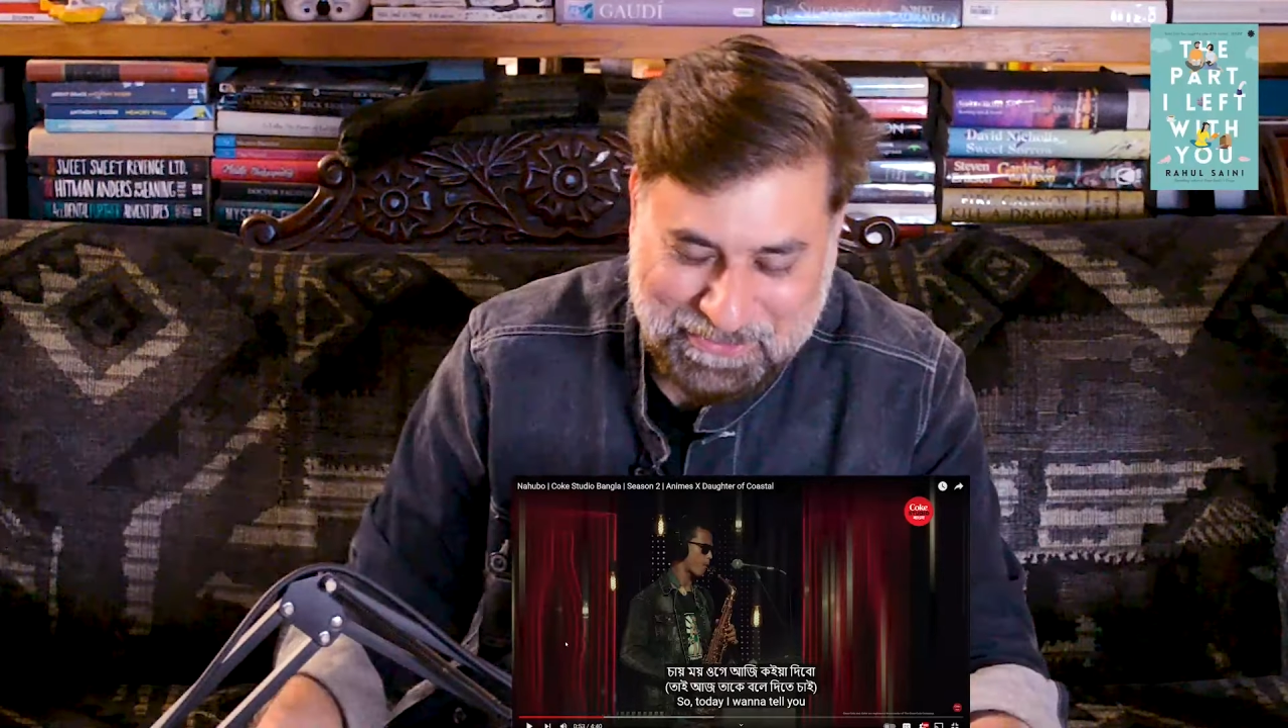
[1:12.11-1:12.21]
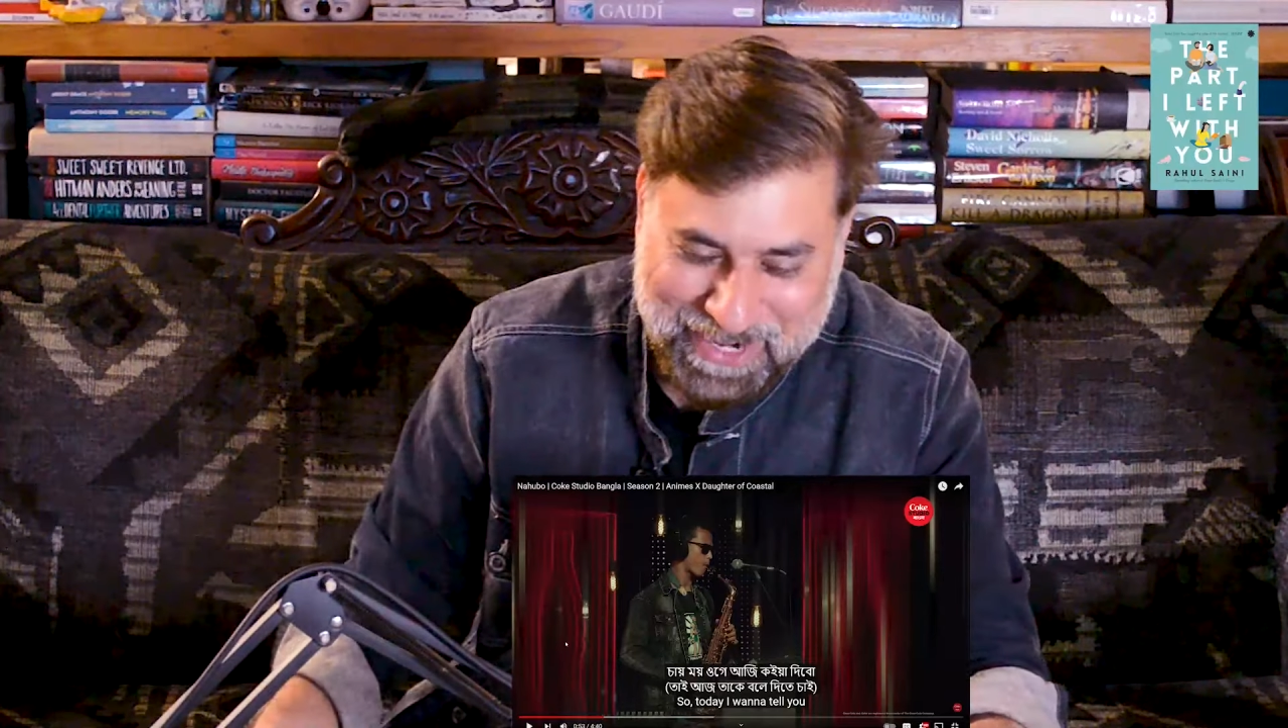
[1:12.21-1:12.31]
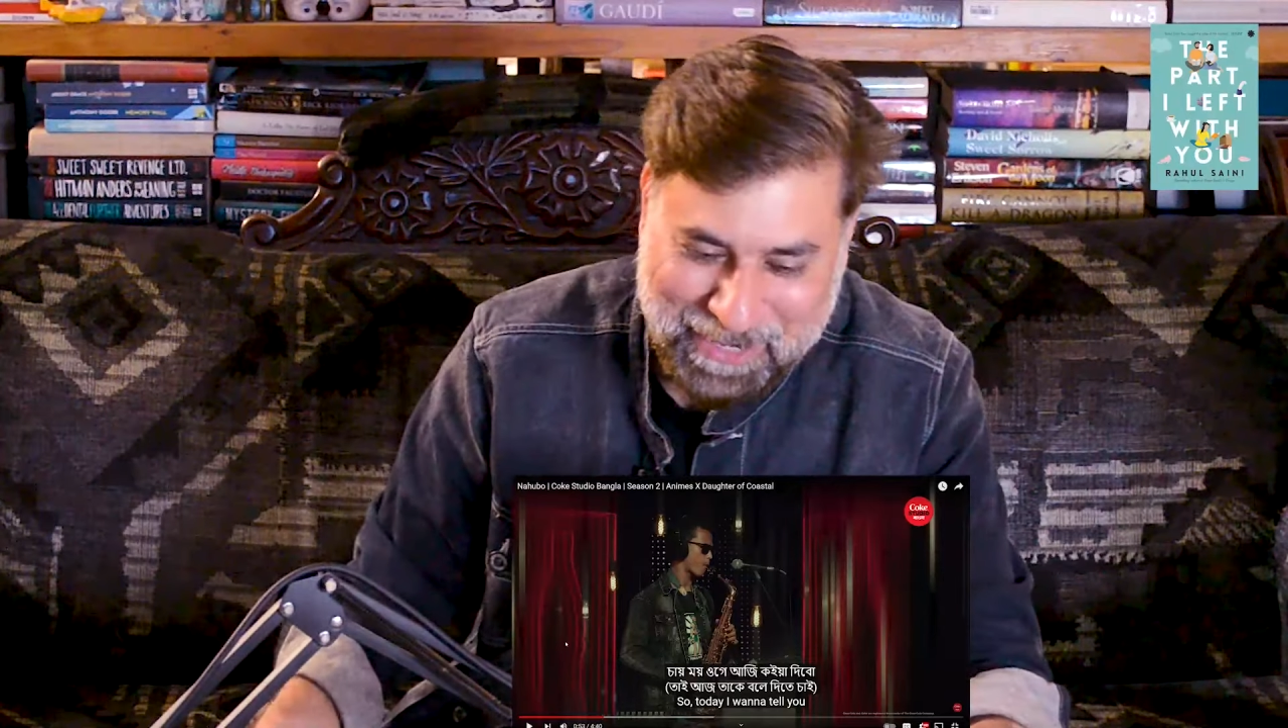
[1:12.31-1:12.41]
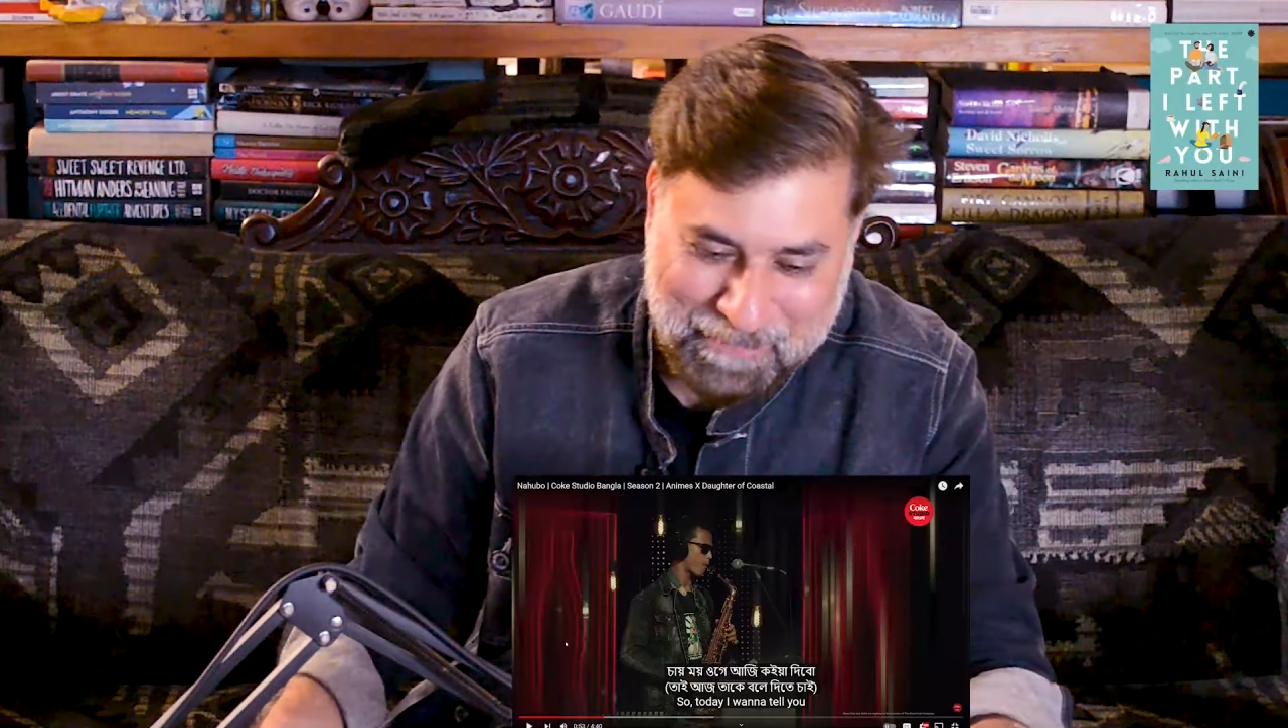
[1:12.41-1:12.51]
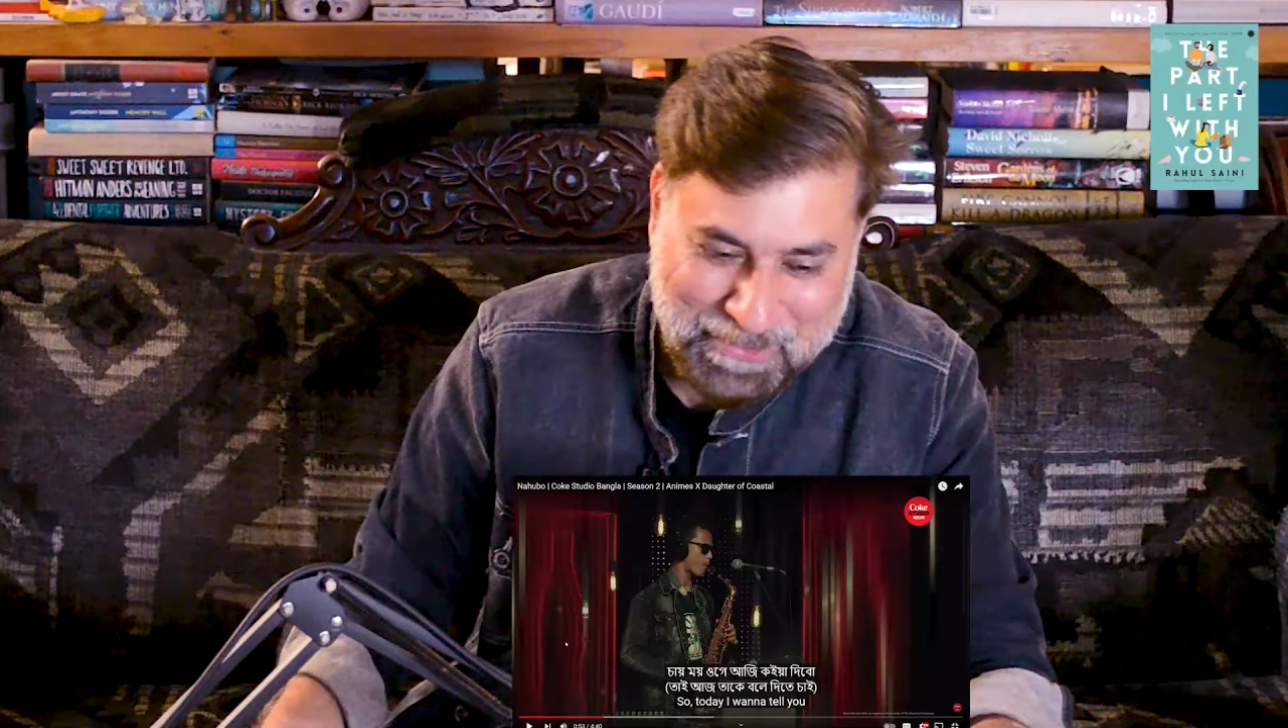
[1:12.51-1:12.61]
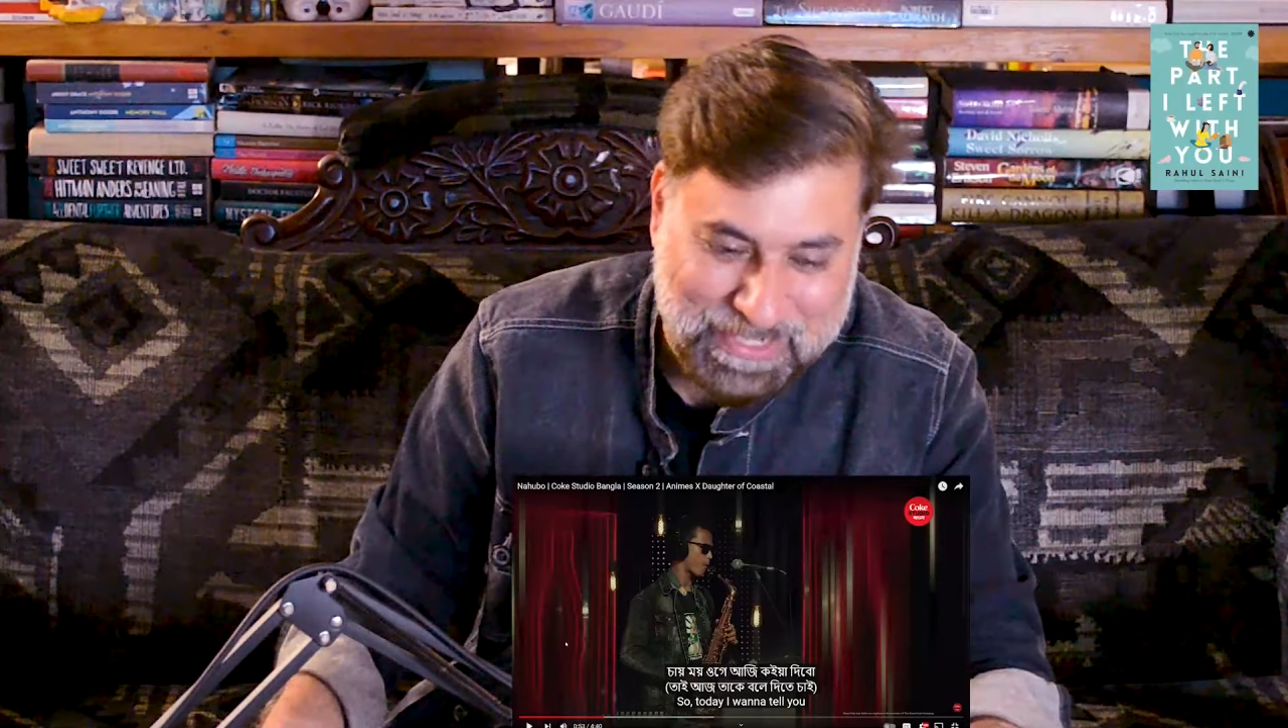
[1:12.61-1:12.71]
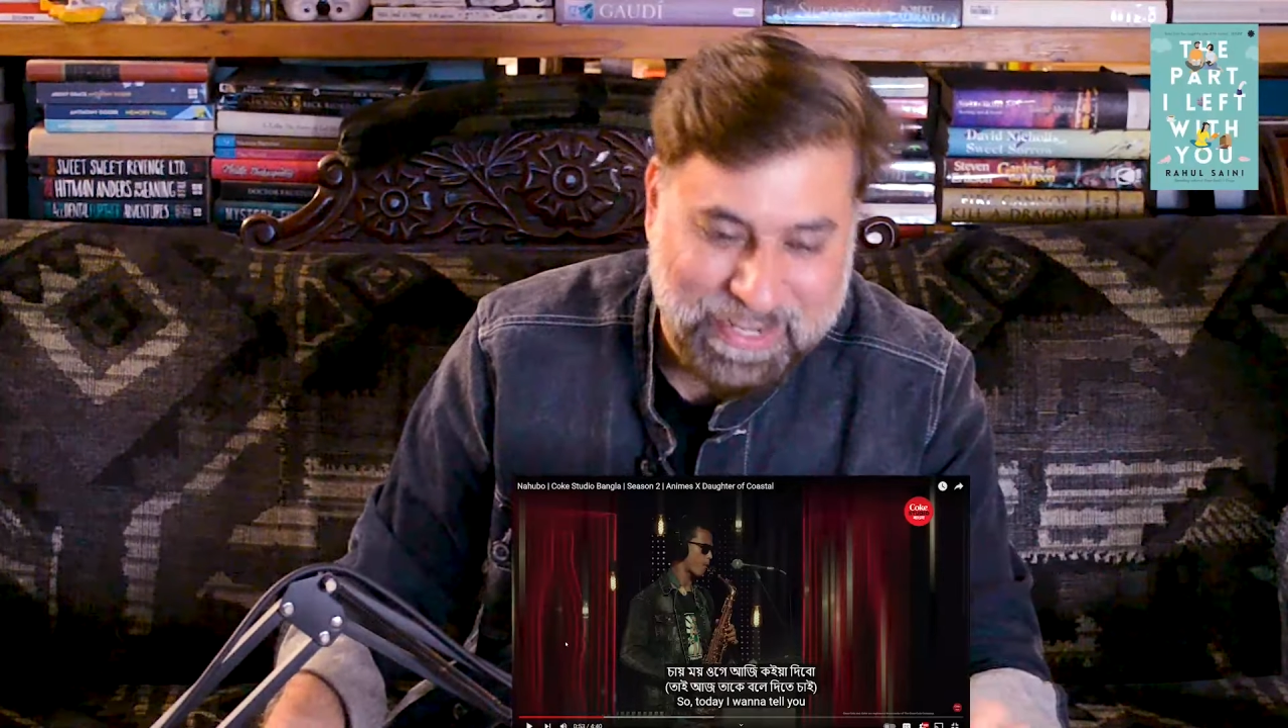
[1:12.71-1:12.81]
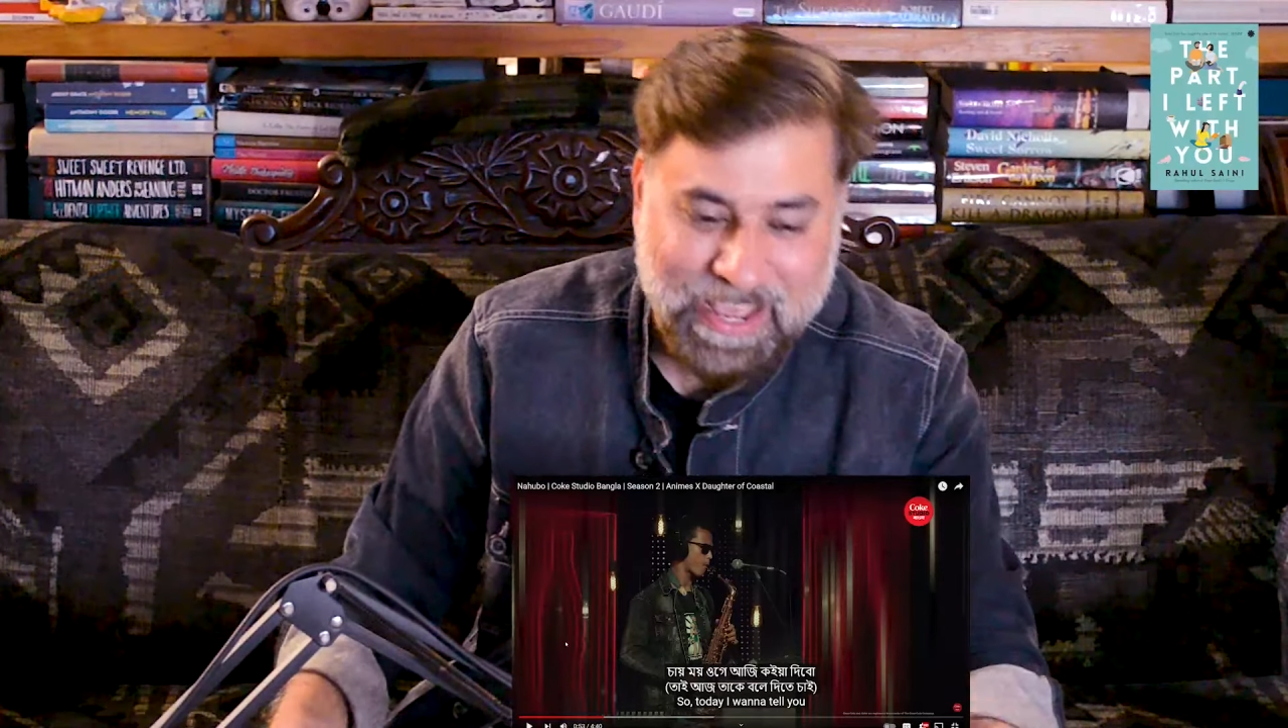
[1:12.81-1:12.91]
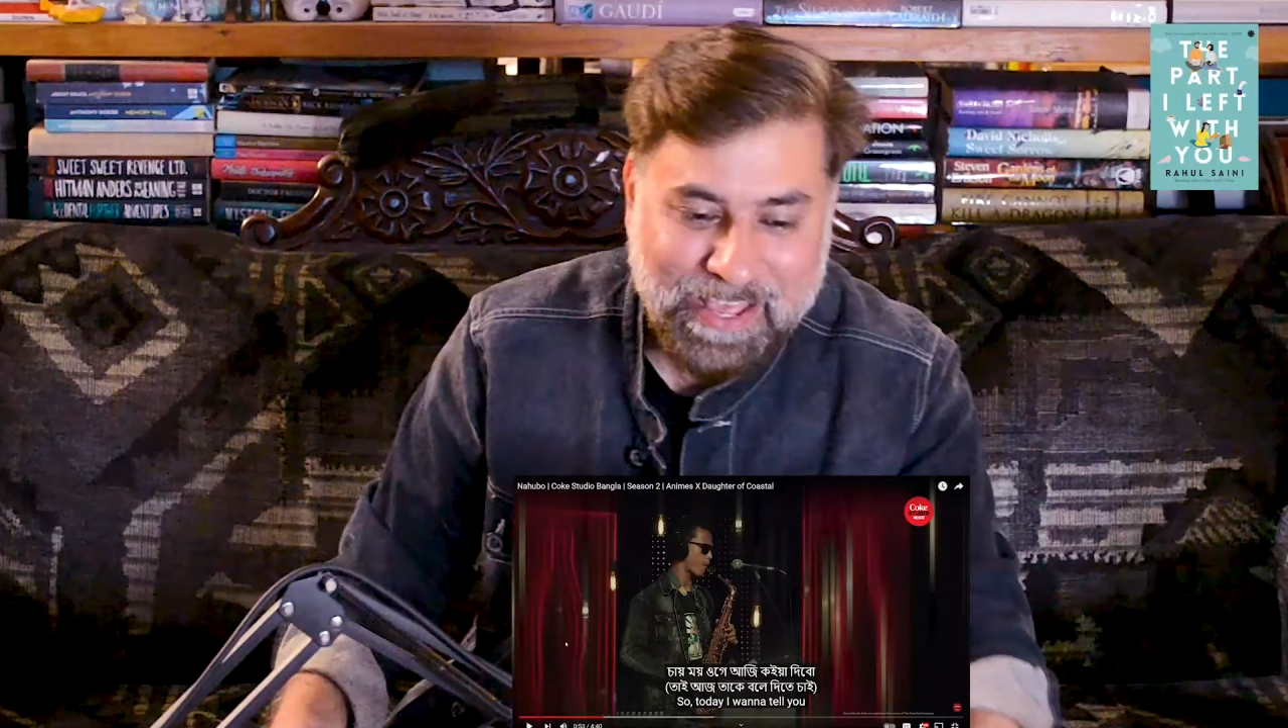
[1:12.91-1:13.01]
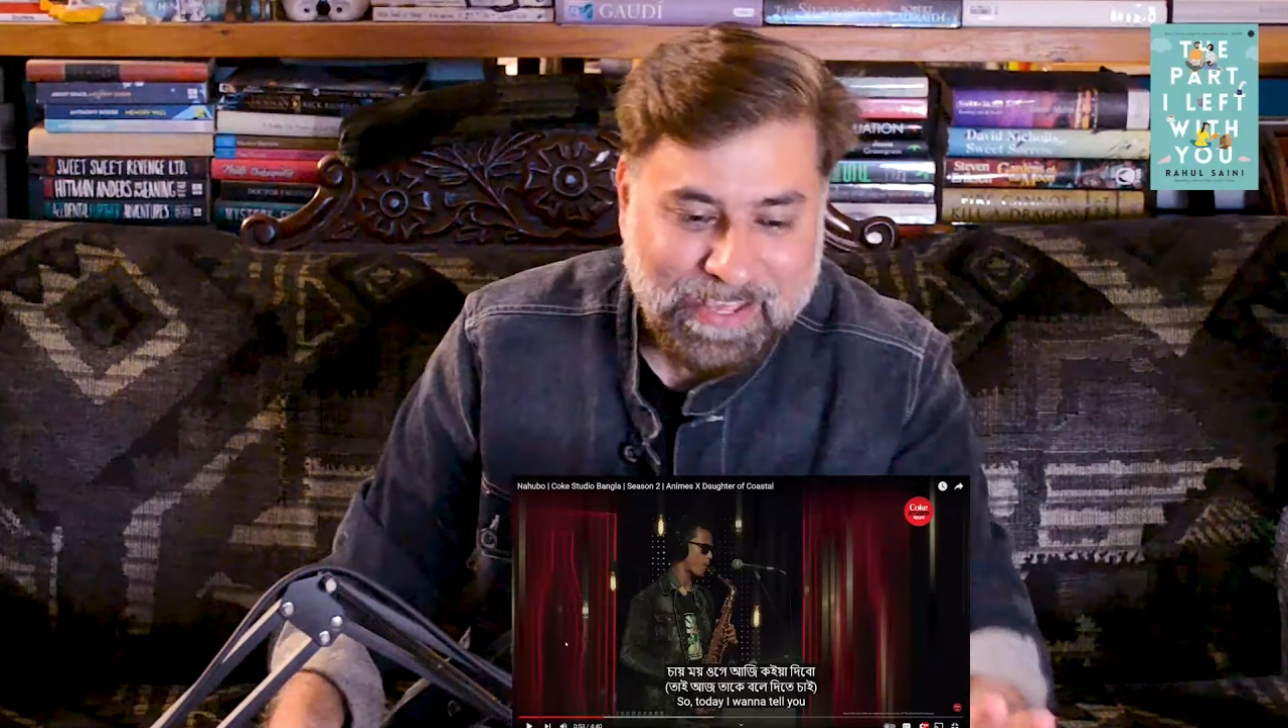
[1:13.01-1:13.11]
create music.